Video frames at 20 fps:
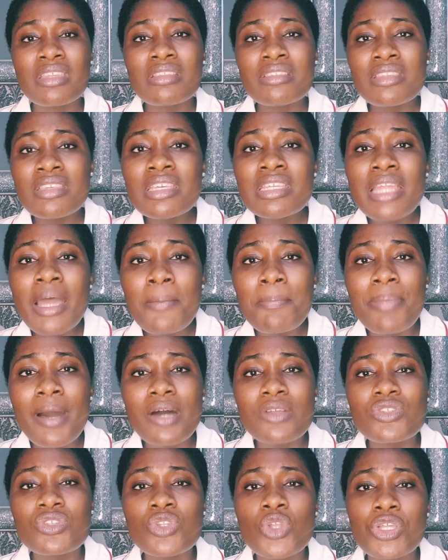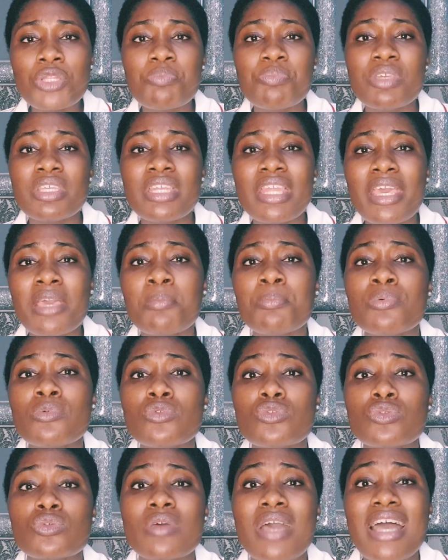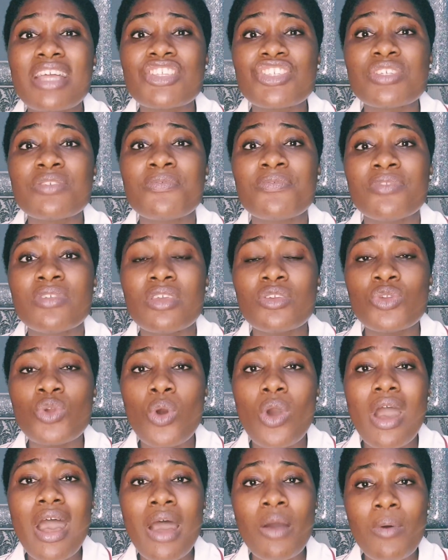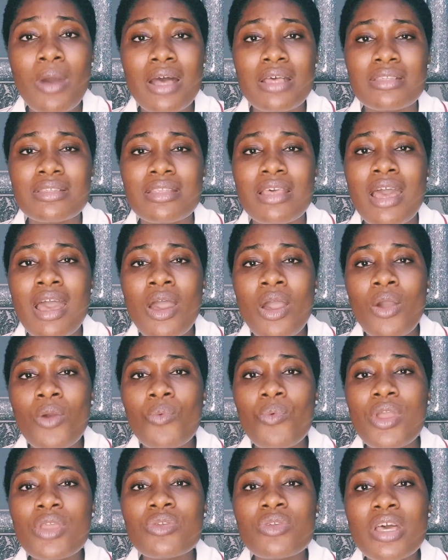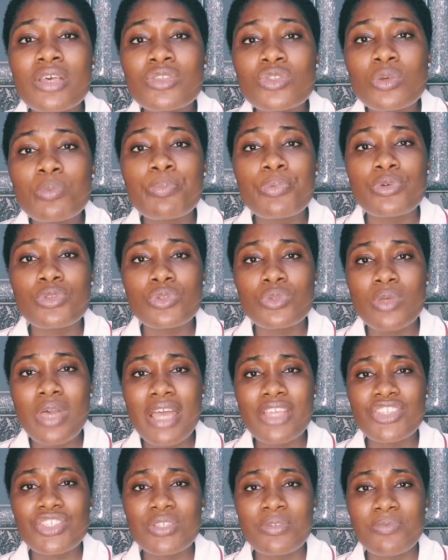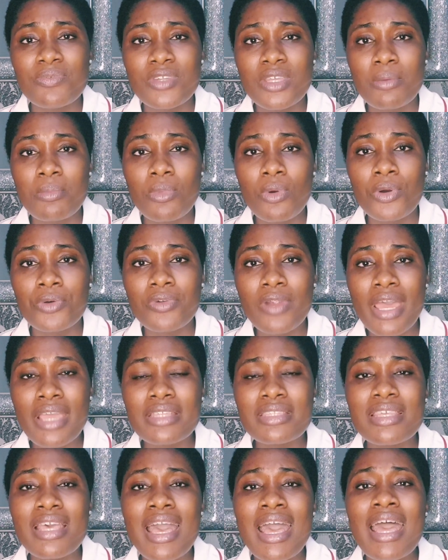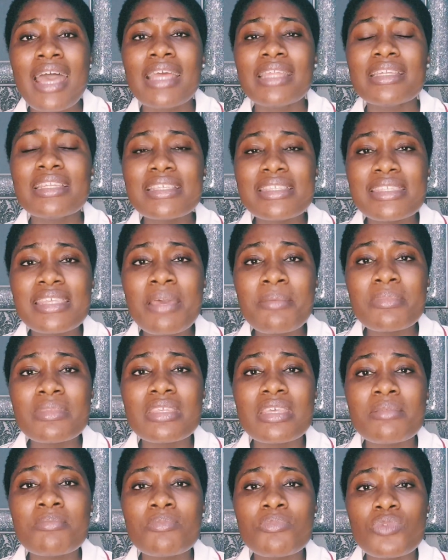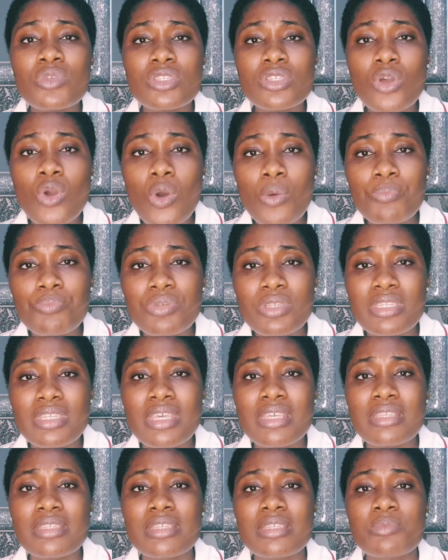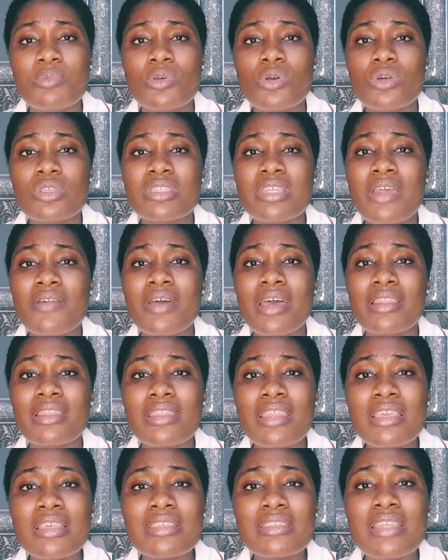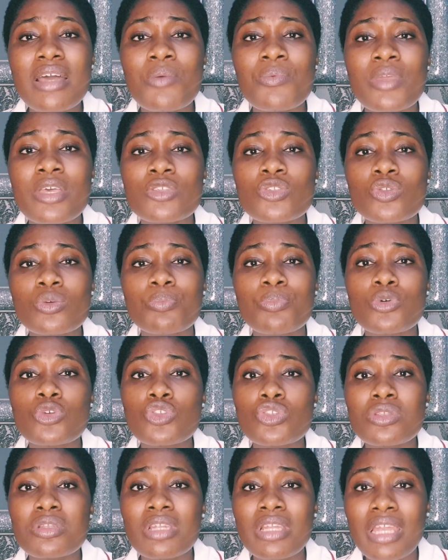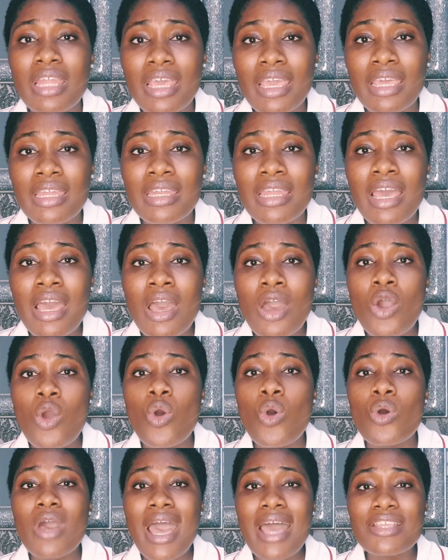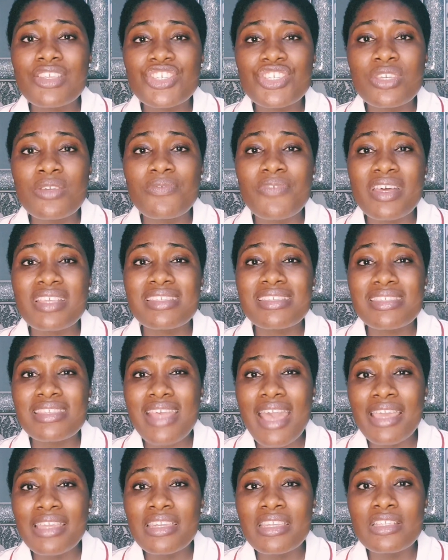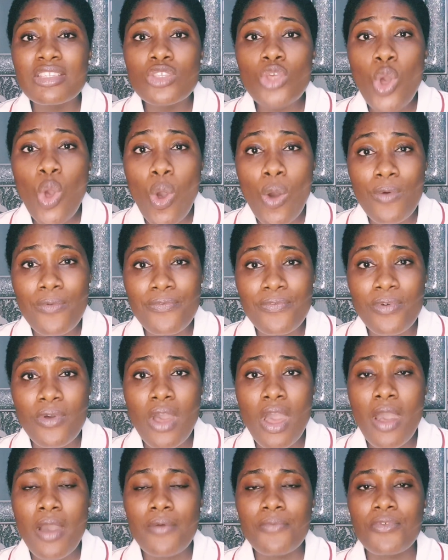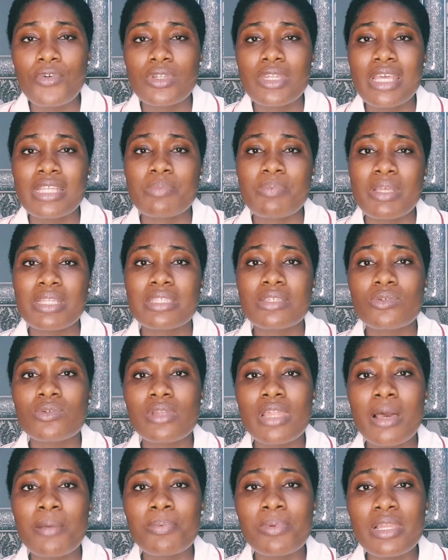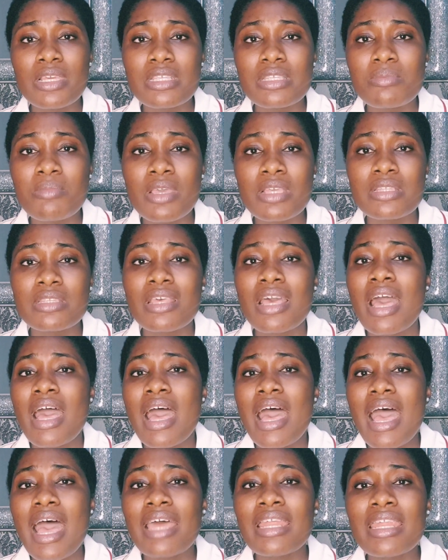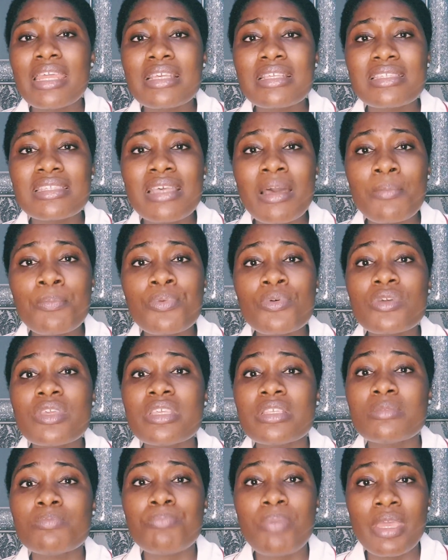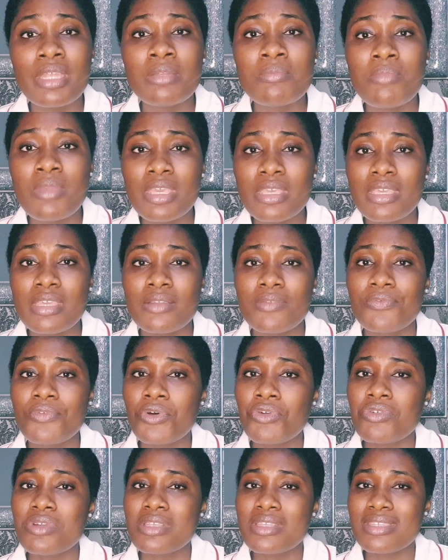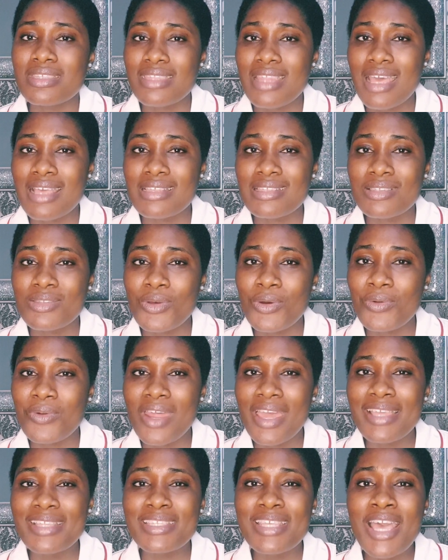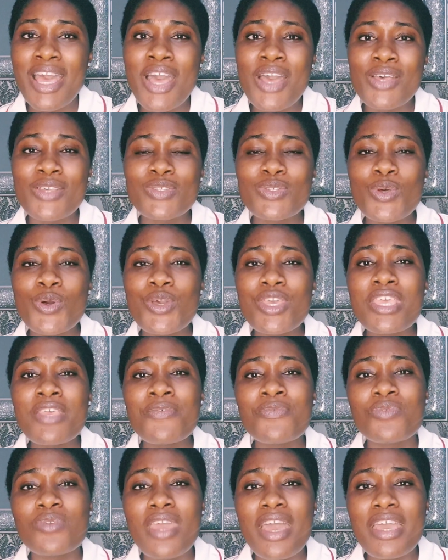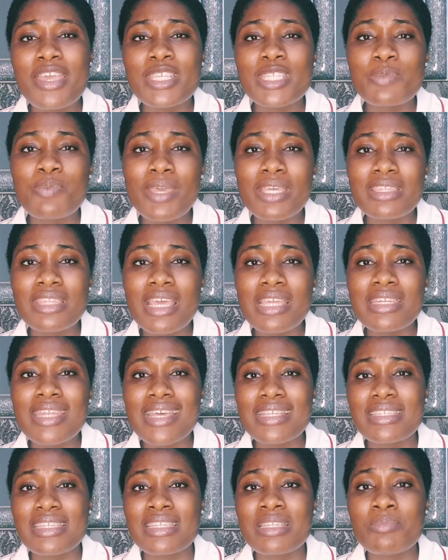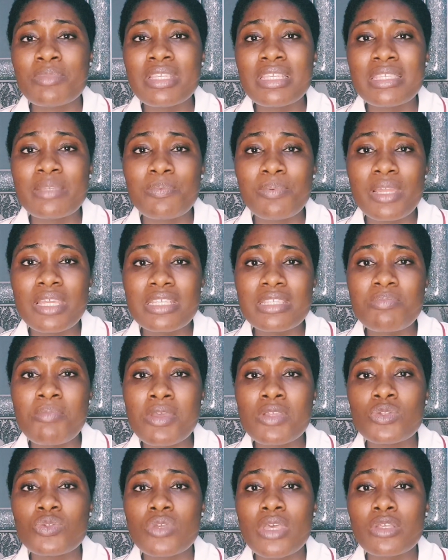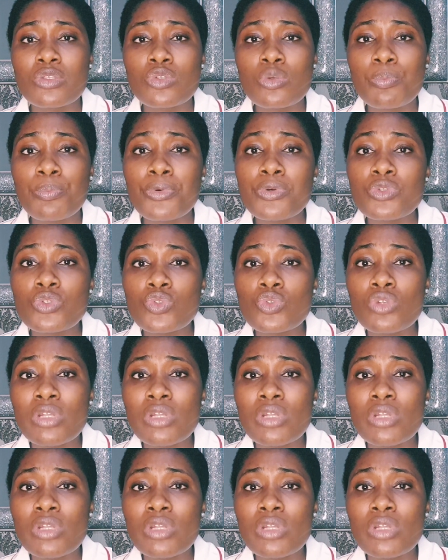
thing about not being able to achieve your hours when you are supposed to achieve them. All right, the same thing with competencies, because there are things that we are supposed to learn or achieve and sign it off for that particular placement. An example is bed making, for instance. All right, so if you are expected that in this placement you are supposed to